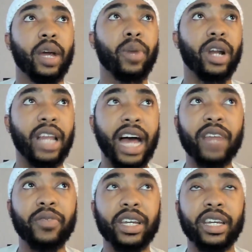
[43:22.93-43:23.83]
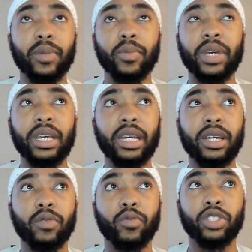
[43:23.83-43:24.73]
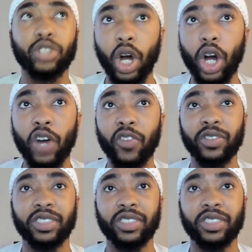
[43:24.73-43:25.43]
But a lot of it can be resolved